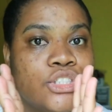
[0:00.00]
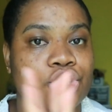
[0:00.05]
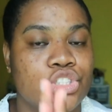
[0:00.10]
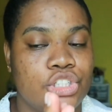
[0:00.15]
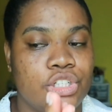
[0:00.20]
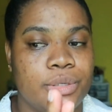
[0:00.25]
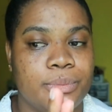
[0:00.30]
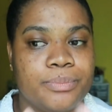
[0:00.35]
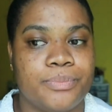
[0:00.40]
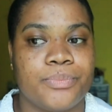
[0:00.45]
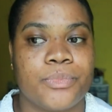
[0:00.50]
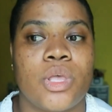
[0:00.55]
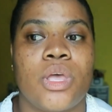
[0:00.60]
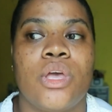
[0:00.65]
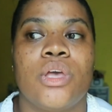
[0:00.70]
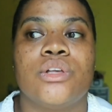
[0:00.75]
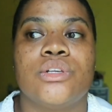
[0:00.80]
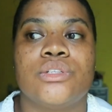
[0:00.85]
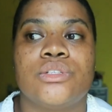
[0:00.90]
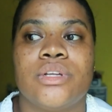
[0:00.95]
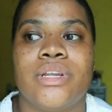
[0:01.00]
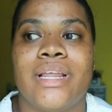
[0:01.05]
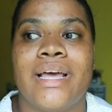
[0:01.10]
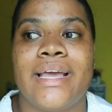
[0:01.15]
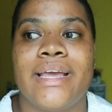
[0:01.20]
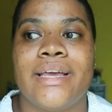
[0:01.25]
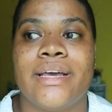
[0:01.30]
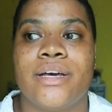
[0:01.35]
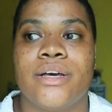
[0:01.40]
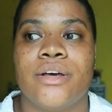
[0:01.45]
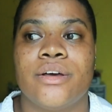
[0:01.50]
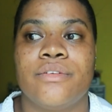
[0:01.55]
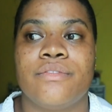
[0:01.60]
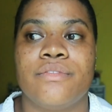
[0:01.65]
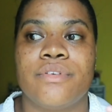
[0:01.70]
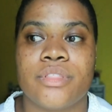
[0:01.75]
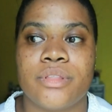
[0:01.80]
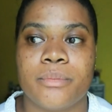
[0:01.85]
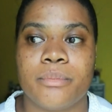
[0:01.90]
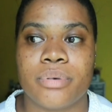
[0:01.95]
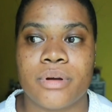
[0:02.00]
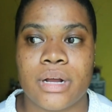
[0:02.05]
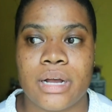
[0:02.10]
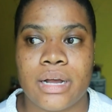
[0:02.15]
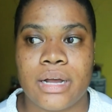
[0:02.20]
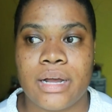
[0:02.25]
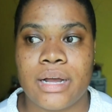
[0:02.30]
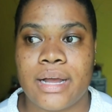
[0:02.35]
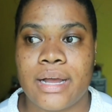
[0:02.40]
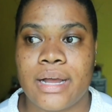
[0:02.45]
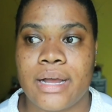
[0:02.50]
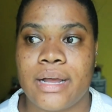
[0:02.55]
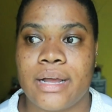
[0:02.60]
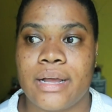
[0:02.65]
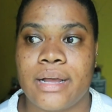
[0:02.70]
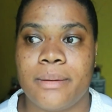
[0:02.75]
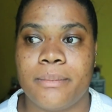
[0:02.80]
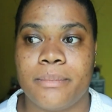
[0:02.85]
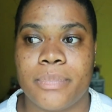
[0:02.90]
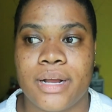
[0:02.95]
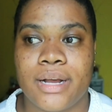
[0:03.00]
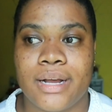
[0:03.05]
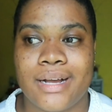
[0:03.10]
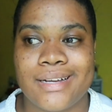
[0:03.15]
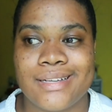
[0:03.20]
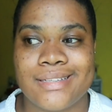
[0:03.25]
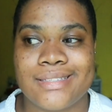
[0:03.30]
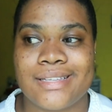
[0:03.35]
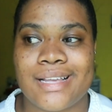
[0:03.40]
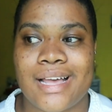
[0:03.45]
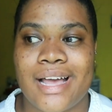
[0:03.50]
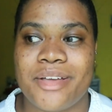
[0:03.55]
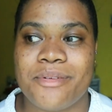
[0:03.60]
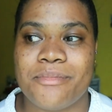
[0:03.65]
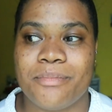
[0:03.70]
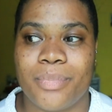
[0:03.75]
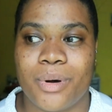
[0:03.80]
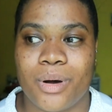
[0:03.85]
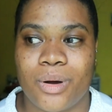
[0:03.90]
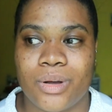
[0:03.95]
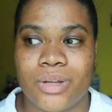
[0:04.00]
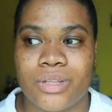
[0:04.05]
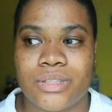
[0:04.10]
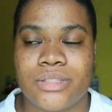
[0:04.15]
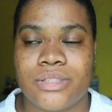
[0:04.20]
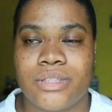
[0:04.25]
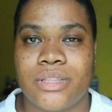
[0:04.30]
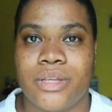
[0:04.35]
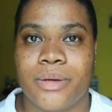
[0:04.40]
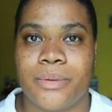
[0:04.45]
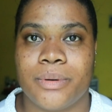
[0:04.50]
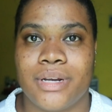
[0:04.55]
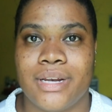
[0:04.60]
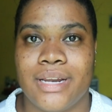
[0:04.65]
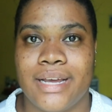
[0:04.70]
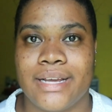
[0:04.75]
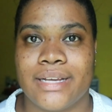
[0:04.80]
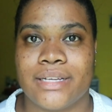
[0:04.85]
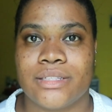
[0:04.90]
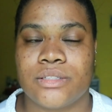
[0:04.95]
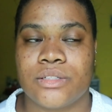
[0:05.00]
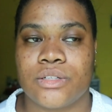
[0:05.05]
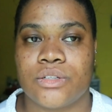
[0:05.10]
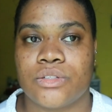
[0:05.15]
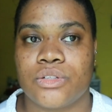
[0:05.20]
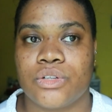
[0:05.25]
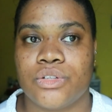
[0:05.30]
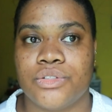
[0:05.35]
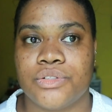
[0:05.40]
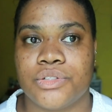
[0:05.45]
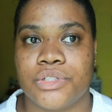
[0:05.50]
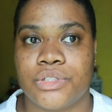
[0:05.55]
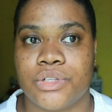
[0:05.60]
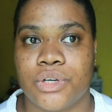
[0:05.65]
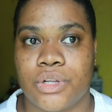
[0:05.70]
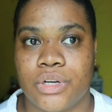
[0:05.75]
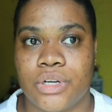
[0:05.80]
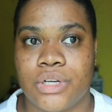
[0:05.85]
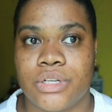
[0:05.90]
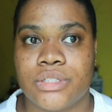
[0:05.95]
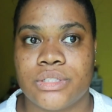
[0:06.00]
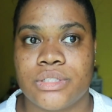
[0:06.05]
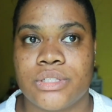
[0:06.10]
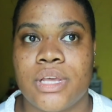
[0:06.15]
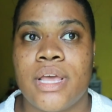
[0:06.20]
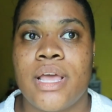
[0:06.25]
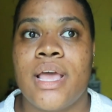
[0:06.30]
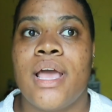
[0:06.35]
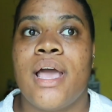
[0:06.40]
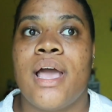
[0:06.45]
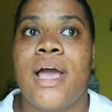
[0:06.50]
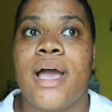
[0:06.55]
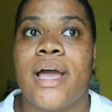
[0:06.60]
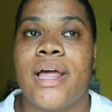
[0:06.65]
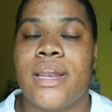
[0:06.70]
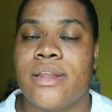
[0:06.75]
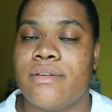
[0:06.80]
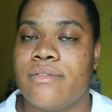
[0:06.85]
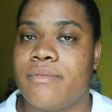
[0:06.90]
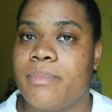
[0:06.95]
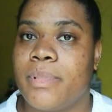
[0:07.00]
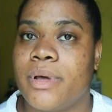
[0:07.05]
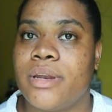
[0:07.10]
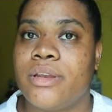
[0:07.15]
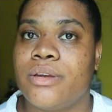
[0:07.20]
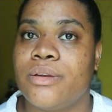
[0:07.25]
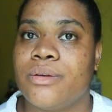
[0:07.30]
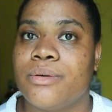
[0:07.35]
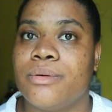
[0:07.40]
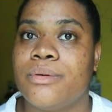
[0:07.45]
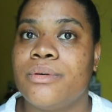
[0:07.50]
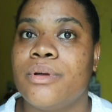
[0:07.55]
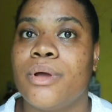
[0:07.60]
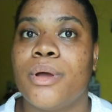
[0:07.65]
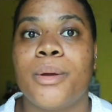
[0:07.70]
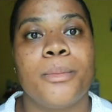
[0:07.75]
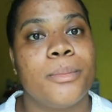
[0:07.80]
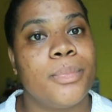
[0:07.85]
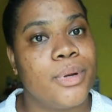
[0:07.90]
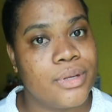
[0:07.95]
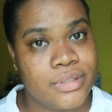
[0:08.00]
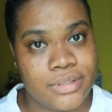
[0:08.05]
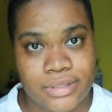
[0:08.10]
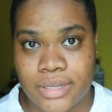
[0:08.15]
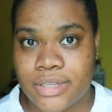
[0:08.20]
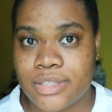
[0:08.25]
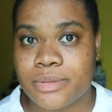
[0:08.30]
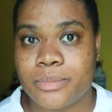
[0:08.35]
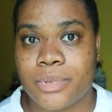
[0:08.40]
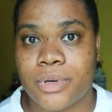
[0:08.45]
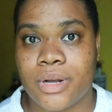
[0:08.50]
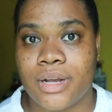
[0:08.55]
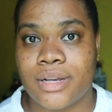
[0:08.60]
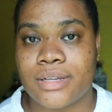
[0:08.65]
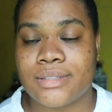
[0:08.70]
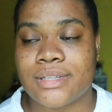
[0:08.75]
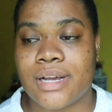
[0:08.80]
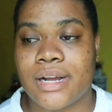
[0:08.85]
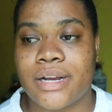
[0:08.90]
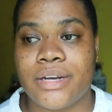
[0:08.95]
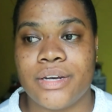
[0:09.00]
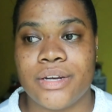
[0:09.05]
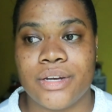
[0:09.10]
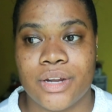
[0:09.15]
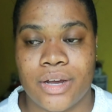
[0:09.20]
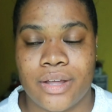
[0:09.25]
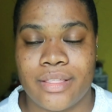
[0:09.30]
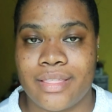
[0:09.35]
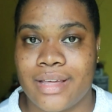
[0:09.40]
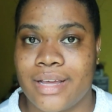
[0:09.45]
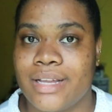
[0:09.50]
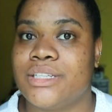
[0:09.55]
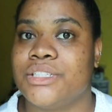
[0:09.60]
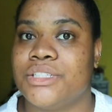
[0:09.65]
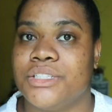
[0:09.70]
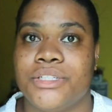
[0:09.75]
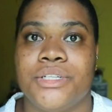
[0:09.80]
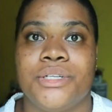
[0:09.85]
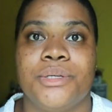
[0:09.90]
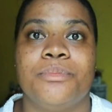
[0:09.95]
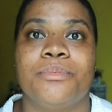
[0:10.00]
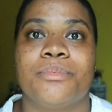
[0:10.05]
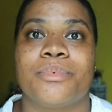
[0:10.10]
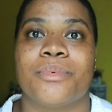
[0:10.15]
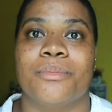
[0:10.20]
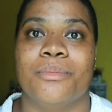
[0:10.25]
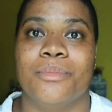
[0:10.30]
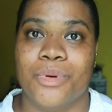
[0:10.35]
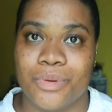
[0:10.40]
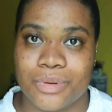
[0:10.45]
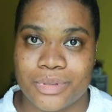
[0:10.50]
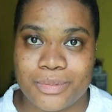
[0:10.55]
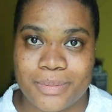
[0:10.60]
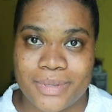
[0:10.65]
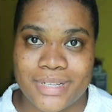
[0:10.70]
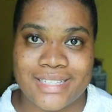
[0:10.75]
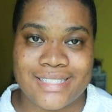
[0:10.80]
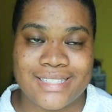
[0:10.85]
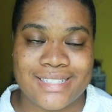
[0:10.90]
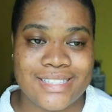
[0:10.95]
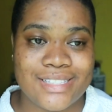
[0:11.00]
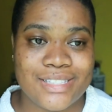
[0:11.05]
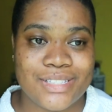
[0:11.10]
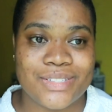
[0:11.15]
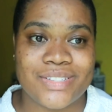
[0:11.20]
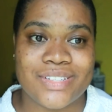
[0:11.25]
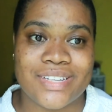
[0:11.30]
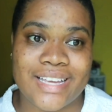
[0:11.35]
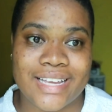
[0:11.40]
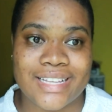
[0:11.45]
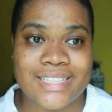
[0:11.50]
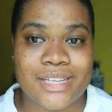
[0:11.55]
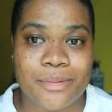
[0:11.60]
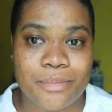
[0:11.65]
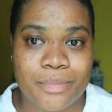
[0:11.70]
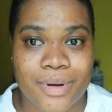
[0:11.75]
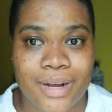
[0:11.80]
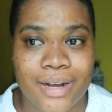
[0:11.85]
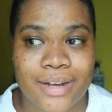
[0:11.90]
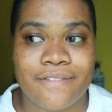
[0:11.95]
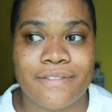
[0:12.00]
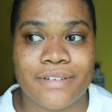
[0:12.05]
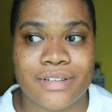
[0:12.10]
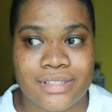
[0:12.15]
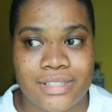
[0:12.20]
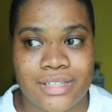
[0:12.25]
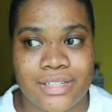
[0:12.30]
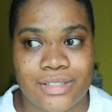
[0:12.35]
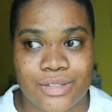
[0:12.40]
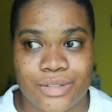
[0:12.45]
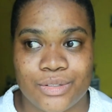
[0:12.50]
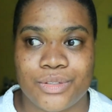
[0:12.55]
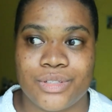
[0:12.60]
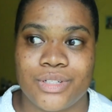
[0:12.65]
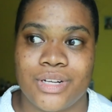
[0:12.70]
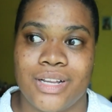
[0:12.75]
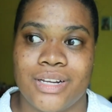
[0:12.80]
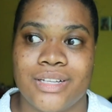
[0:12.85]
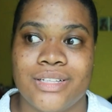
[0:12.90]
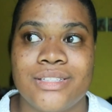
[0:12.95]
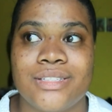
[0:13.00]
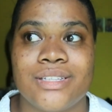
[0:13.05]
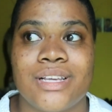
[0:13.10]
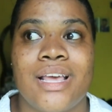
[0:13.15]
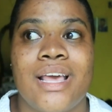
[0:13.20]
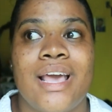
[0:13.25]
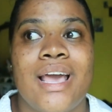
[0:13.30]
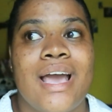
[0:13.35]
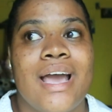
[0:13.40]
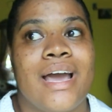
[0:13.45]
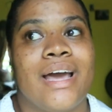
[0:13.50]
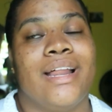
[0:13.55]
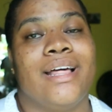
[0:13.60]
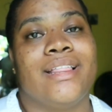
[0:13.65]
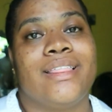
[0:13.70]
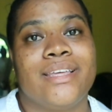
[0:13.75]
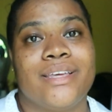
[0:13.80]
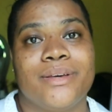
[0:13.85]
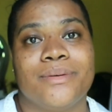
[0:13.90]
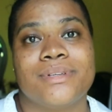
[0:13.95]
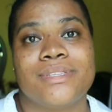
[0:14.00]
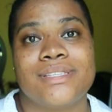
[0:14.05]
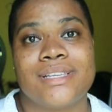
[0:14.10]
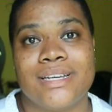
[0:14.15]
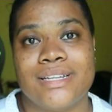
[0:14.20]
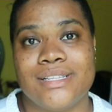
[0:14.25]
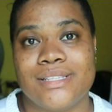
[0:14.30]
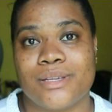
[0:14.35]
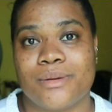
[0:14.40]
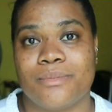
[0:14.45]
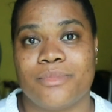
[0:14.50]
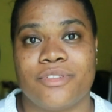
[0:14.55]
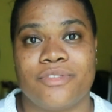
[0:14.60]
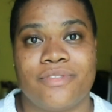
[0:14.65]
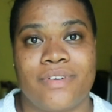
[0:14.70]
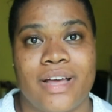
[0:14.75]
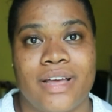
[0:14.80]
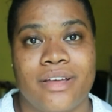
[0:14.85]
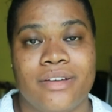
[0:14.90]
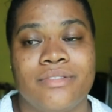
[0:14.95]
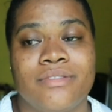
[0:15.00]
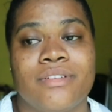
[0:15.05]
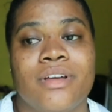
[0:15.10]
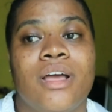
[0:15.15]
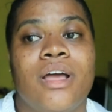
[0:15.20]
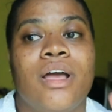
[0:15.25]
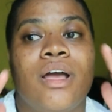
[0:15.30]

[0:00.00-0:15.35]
cheap. So like for the bras I bought, they were like $600, and anybody know plus size bras are not that cheap most places. So to get a bra for $600, and I think it was selling some for $5,